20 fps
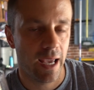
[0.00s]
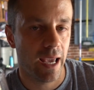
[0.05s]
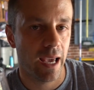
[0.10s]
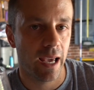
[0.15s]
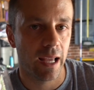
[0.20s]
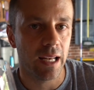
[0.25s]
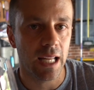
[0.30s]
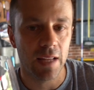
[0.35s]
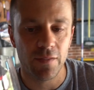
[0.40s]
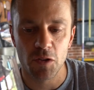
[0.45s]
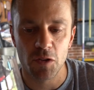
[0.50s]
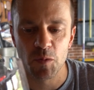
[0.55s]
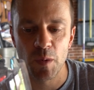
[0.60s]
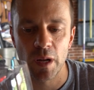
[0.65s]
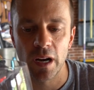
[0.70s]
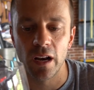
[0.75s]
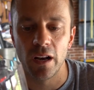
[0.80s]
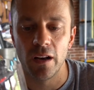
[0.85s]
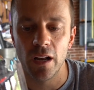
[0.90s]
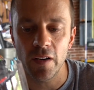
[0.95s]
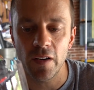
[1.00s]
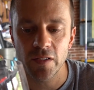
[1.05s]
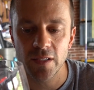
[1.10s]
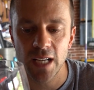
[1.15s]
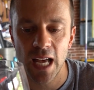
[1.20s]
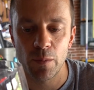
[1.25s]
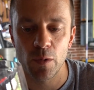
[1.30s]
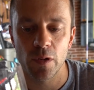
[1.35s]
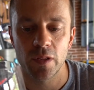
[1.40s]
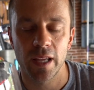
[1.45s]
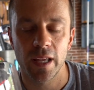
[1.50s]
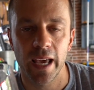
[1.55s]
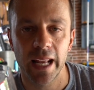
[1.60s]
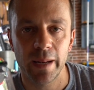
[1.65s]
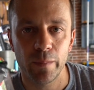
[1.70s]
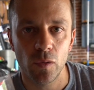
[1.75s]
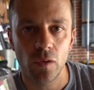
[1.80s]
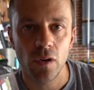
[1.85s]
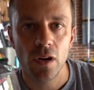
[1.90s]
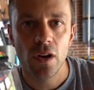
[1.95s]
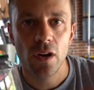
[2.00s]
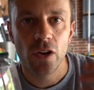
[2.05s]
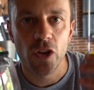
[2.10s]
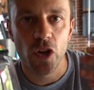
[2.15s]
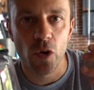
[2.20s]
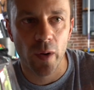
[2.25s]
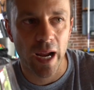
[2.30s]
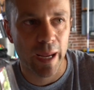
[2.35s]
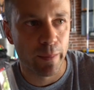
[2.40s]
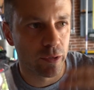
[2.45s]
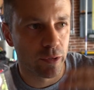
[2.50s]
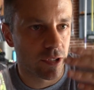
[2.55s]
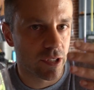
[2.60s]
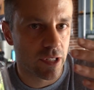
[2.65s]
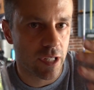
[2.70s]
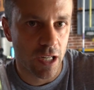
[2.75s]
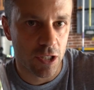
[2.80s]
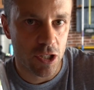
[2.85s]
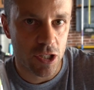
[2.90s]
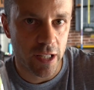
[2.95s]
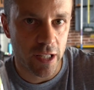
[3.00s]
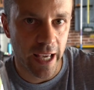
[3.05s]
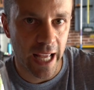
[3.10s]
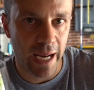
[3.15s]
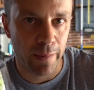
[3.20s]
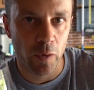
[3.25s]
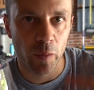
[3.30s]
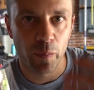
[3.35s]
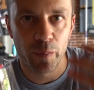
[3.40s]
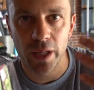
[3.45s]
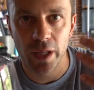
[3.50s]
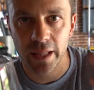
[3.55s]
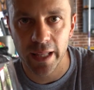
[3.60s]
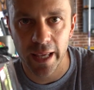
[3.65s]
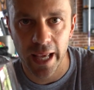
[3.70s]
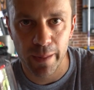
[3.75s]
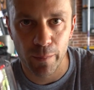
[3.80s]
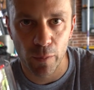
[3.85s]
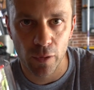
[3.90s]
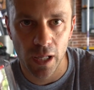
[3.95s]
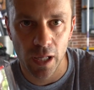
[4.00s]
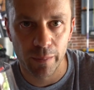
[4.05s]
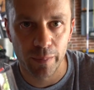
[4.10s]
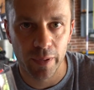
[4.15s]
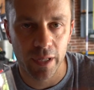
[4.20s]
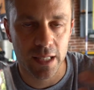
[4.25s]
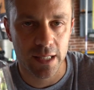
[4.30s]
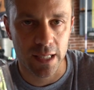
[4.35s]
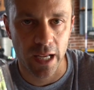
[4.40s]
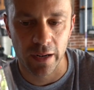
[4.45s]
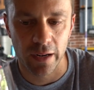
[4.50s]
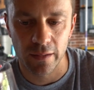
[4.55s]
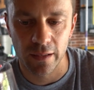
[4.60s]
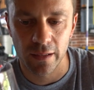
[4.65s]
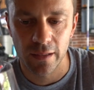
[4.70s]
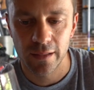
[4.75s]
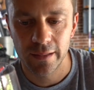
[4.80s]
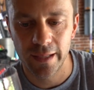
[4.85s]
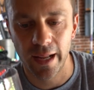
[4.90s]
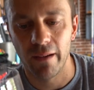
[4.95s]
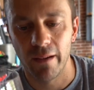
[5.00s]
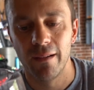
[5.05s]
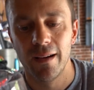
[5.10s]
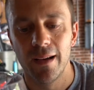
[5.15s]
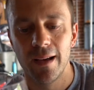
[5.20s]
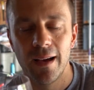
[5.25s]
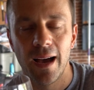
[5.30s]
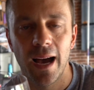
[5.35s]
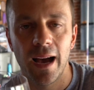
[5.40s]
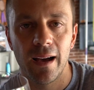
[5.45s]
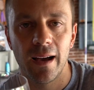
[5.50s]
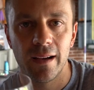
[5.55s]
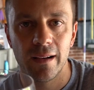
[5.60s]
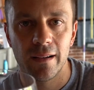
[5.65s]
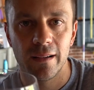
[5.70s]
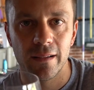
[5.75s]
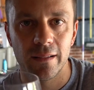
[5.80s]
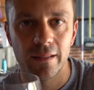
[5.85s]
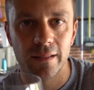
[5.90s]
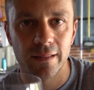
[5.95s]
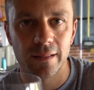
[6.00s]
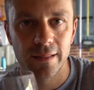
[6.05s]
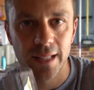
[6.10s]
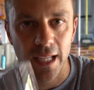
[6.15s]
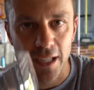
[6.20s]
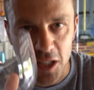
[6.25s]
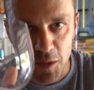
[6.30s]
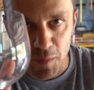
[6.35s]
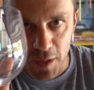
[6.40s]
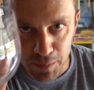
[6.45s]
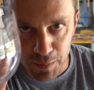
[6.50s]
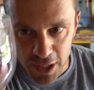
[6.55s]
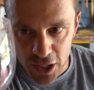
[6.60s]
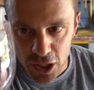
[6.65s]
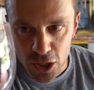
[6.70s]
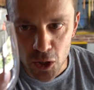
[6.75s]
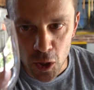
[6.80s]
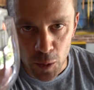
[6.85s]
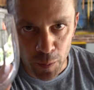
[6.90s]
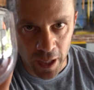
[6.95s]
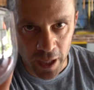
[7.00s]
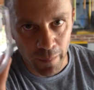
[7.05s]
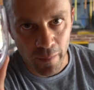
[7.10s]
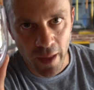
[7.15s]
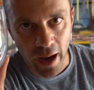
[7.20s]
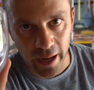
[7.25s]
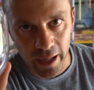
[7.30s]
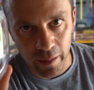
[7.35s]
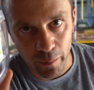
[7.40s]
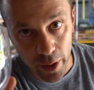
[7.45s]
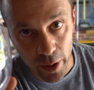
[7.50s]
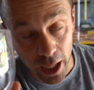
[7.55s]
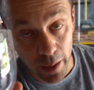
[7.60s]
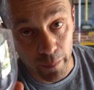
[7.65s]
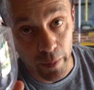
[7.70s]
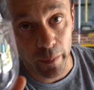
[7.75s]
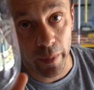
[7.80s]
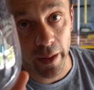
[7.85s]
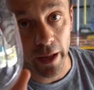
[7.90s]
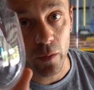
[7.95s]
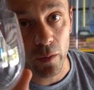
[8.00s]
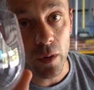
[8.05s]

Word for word: and if you spend enough time with the animal, you are able to touch the animal, pick the animal up, etc. Now, that doesn't mean be stupid. I'm not going to pick up a black